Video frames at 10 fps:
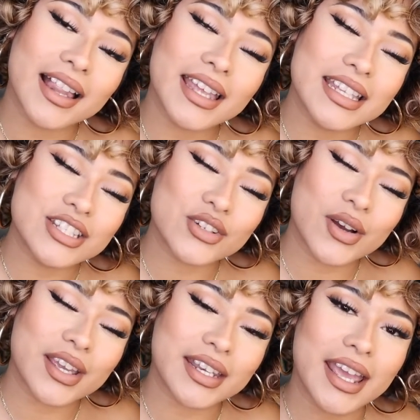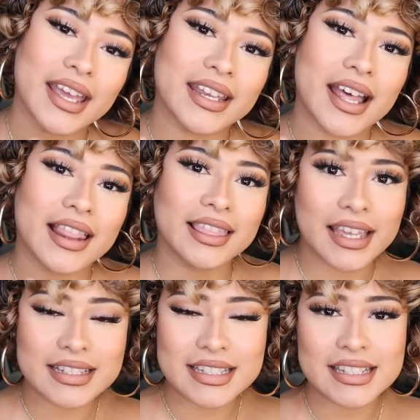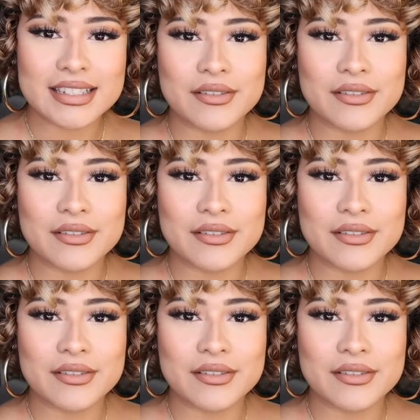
enjoyed and liked it.